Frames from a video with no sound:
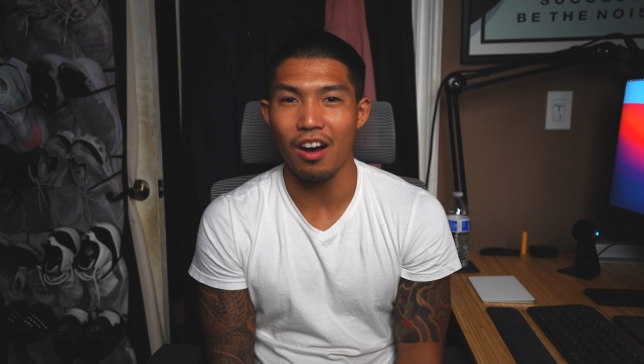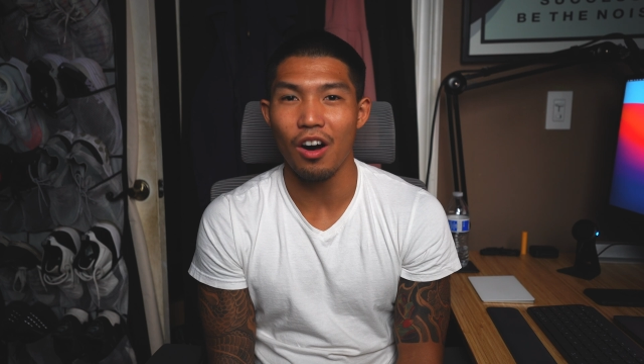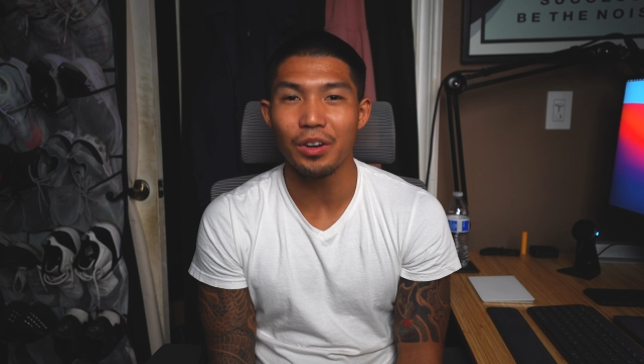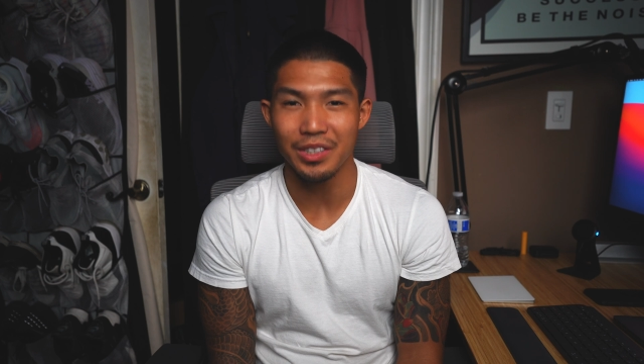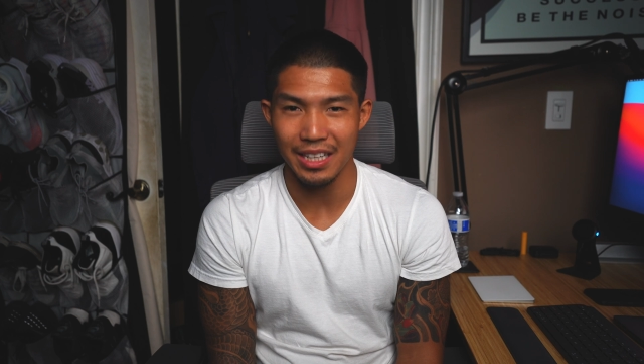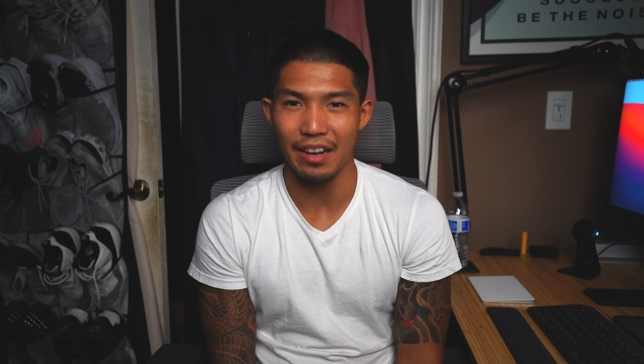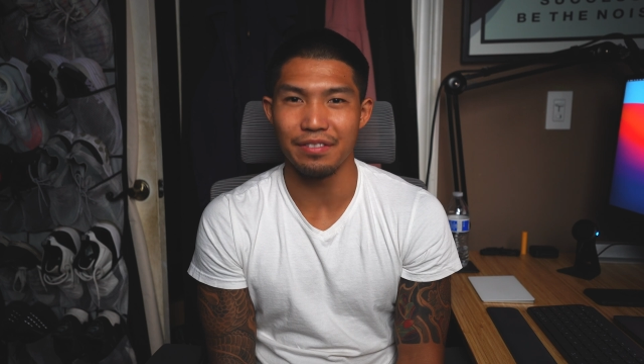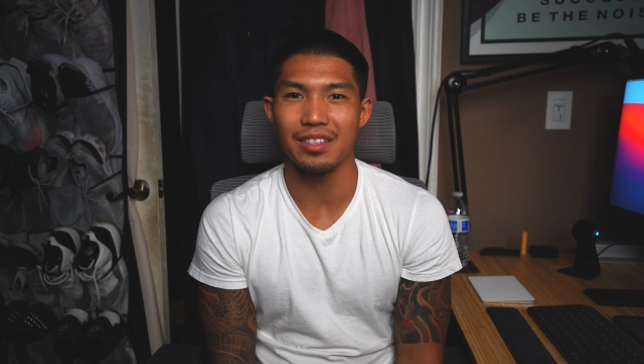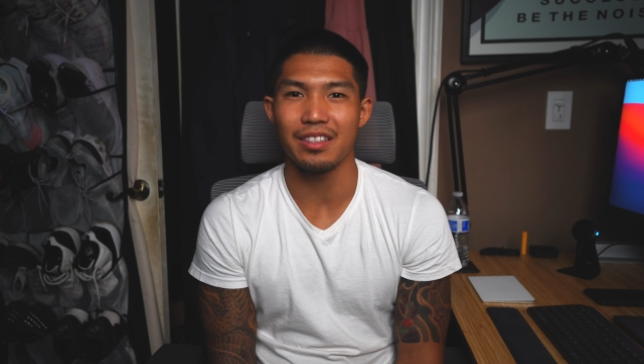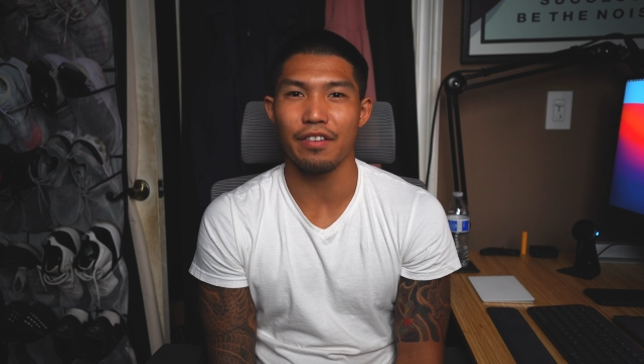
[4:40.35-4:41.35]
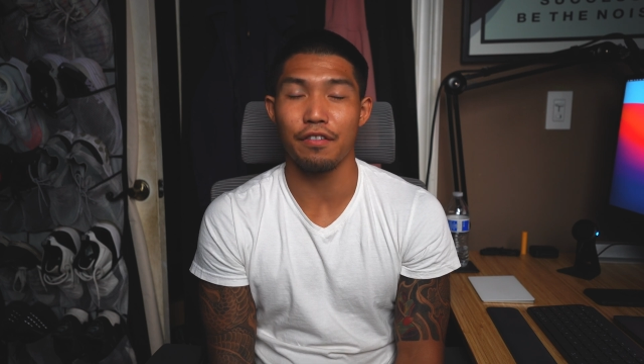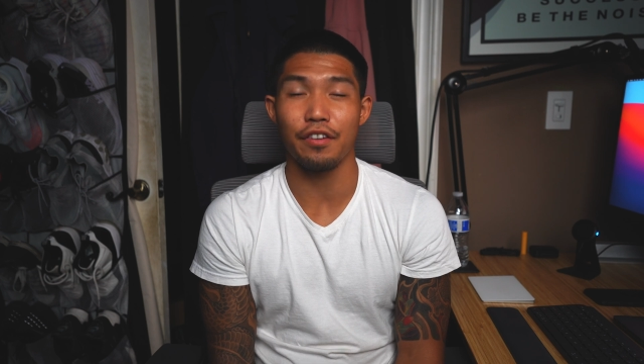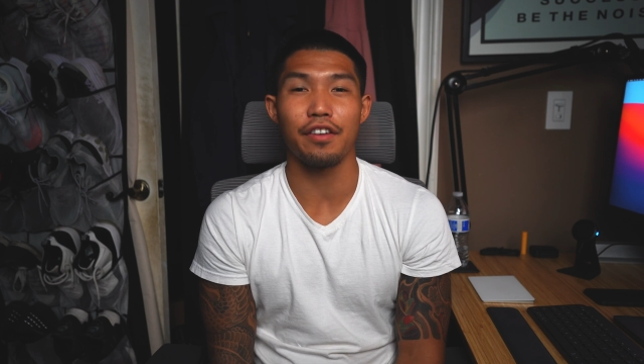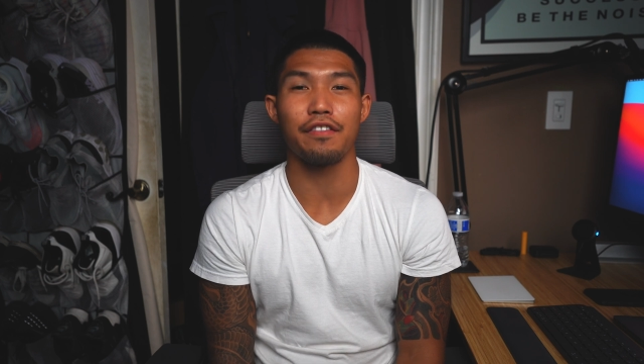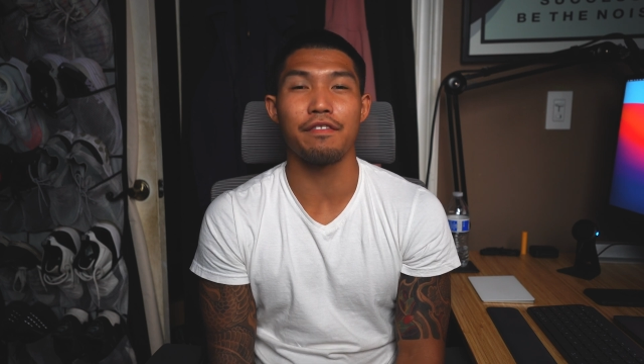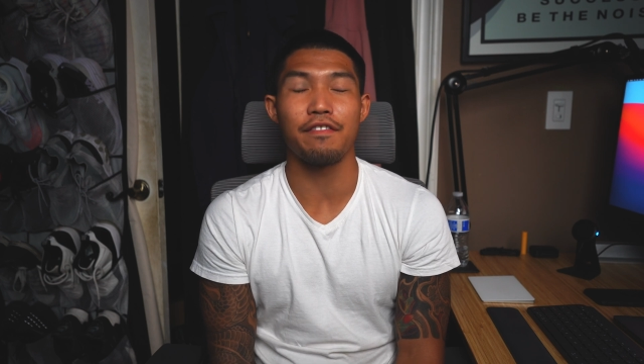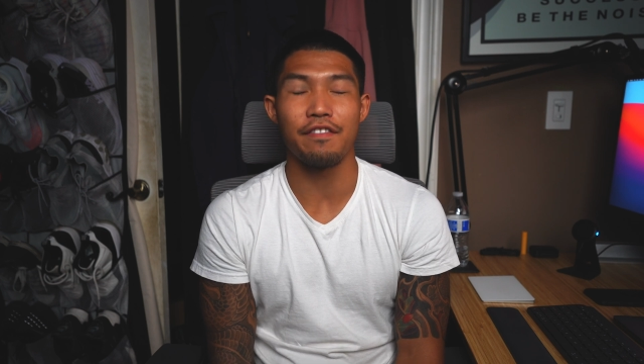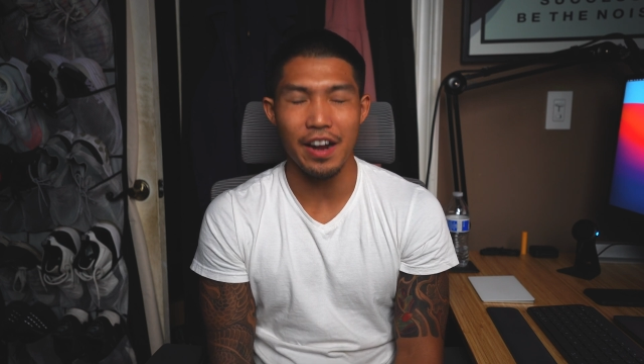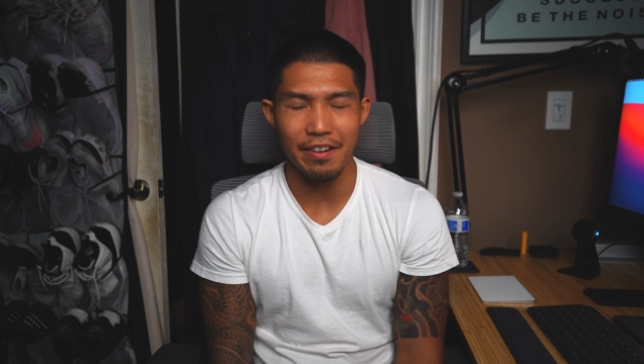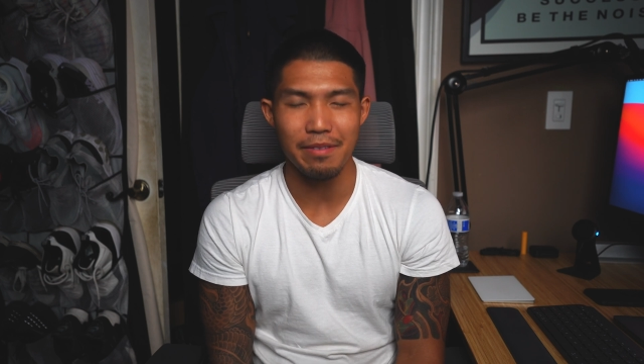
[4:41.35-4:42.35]
all devs, for the
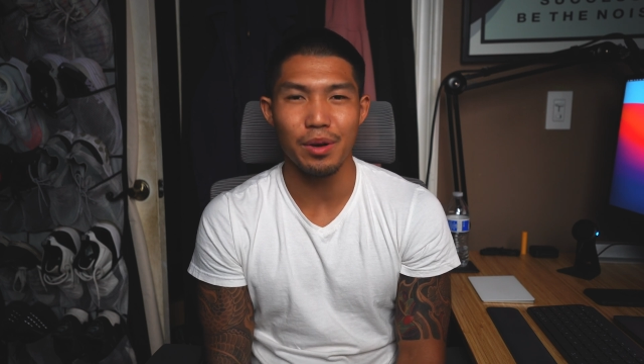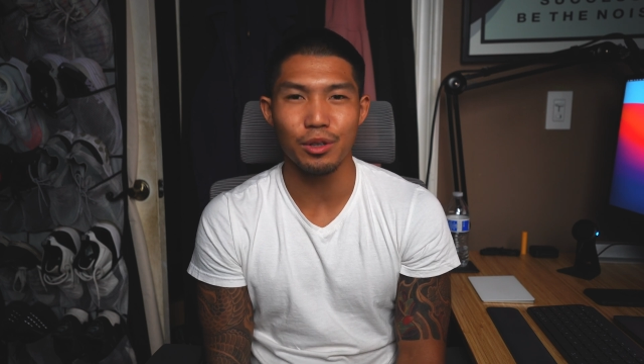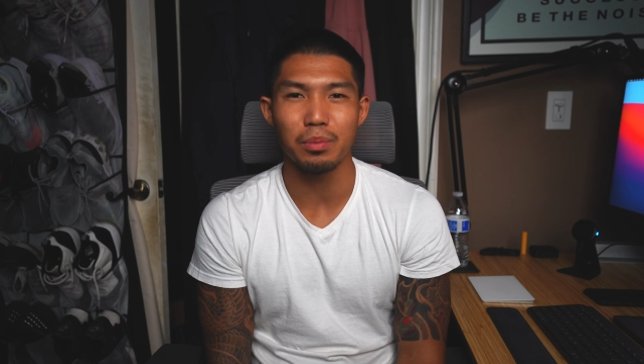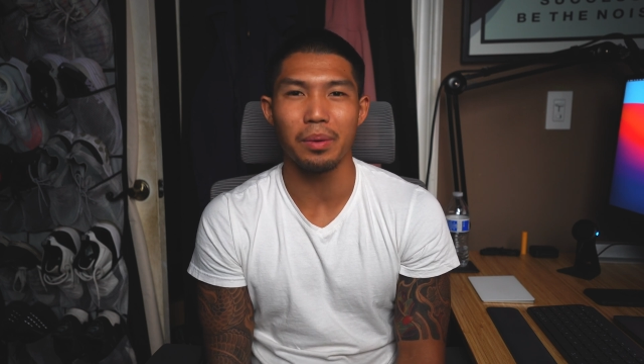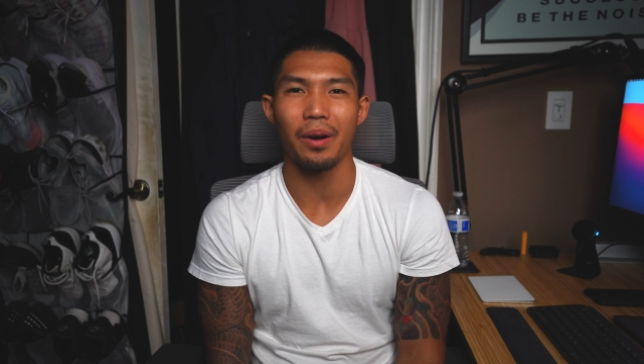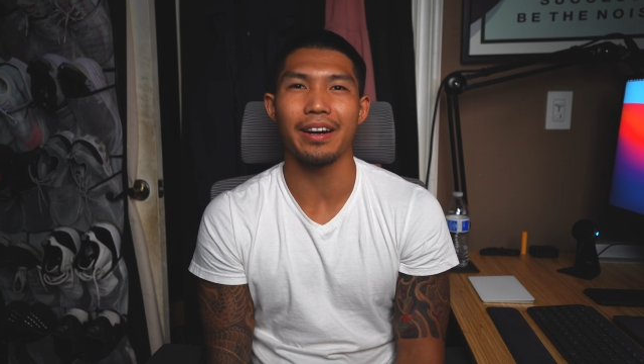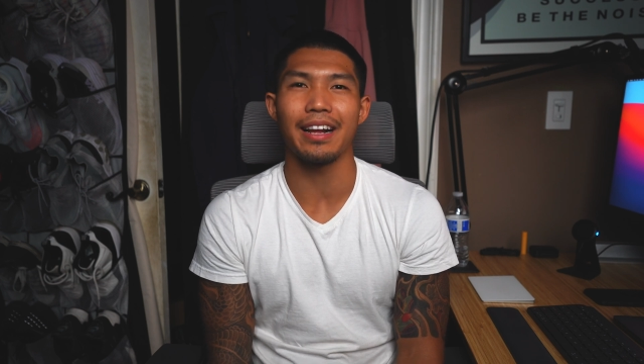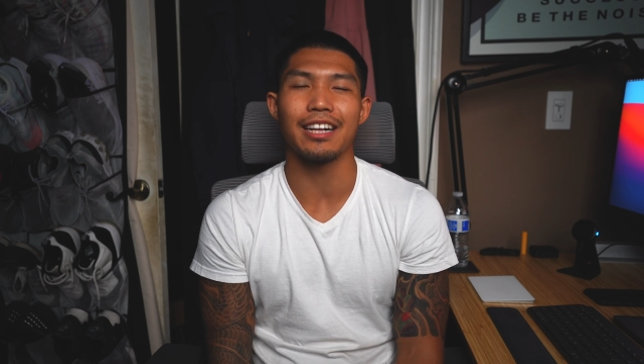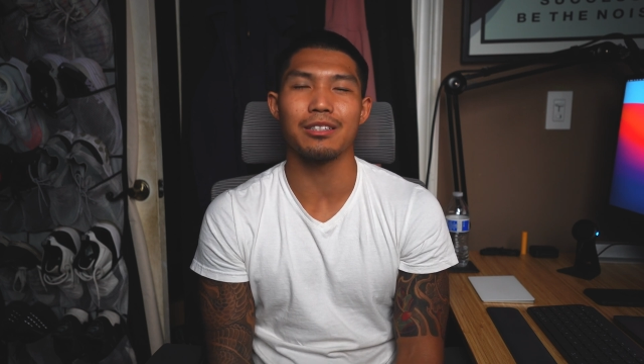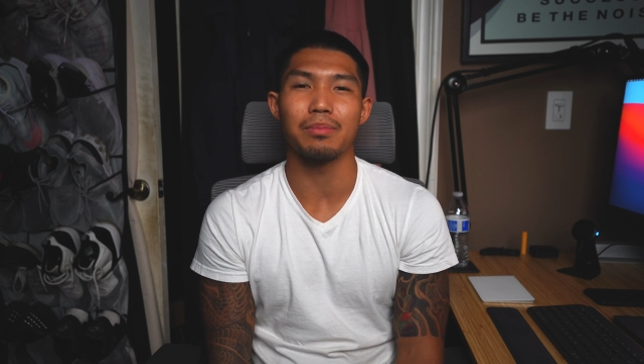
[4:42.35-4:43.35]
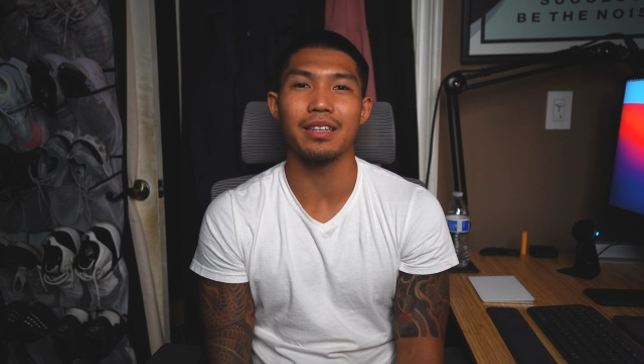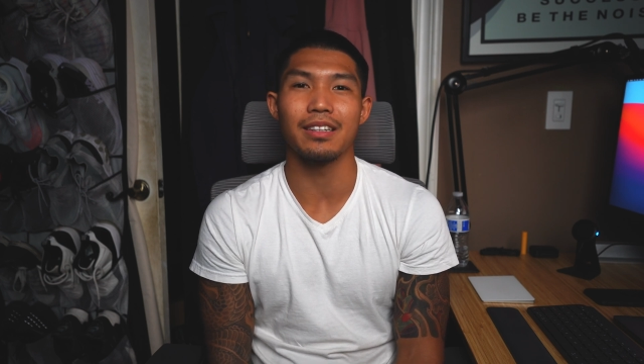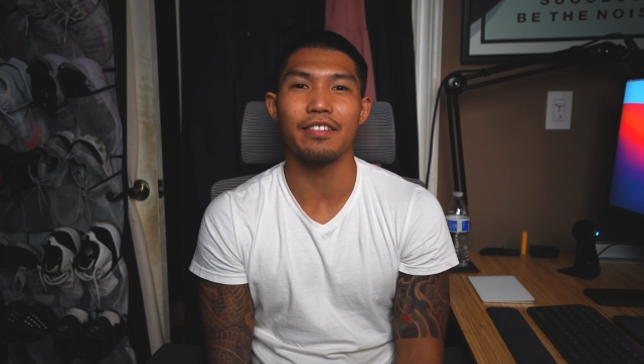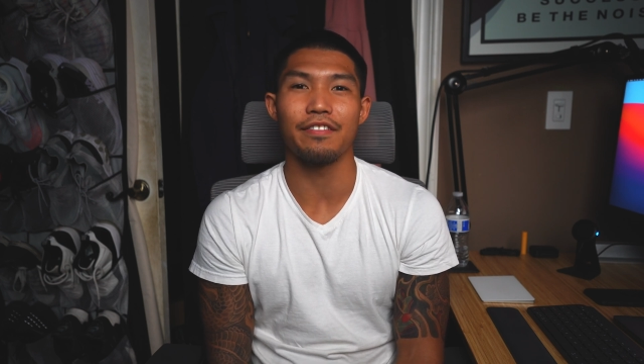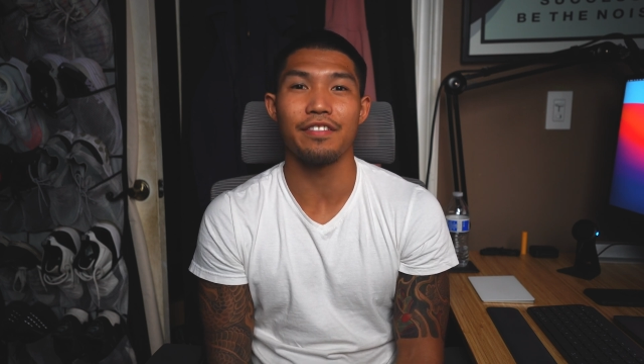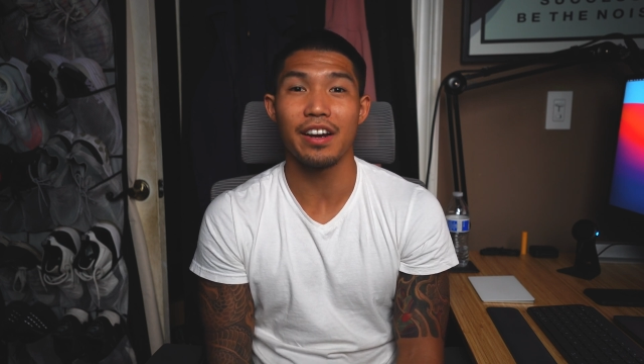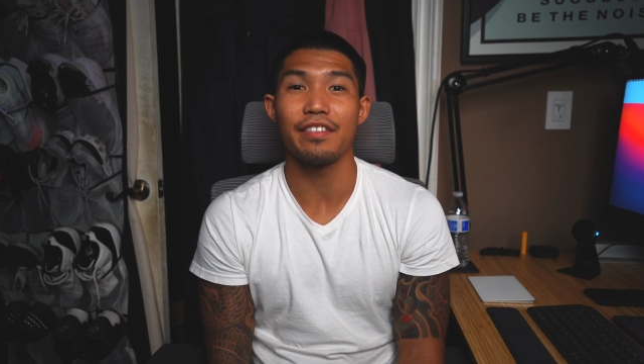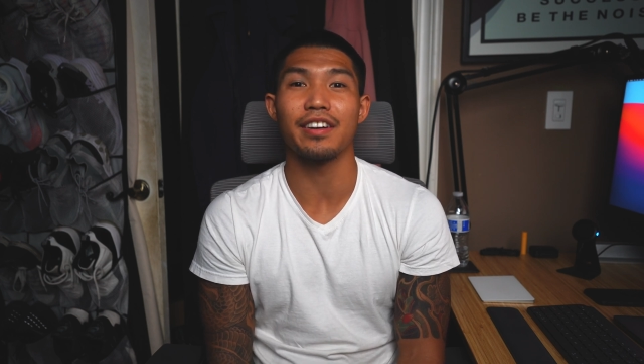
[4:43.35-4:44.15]
very most part, has been very,